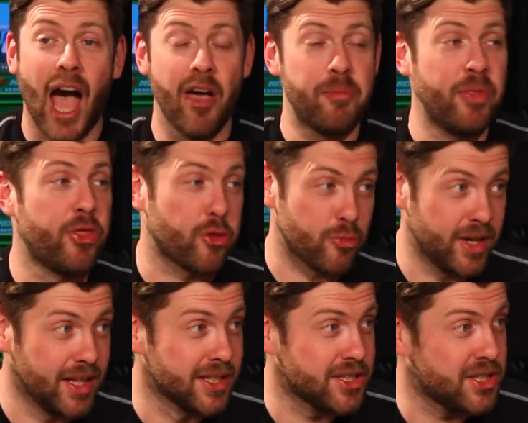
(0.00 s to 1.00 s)
I've been
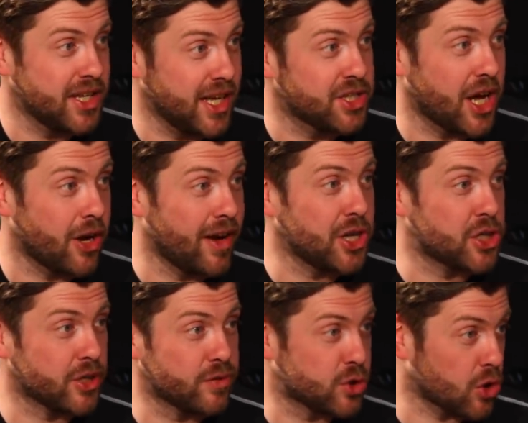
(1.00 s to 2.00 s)
thrilled to see a
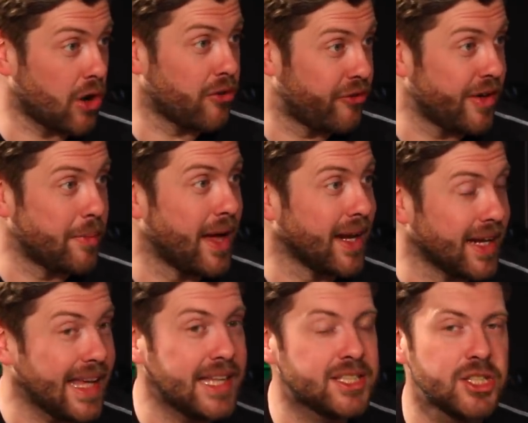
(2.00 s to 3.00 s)
generation of strong female
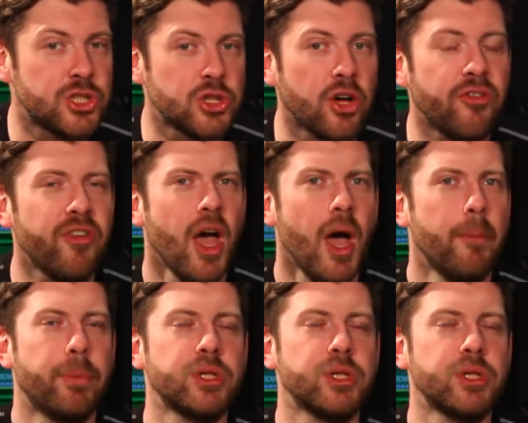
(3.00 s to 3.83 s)
leads and stuff.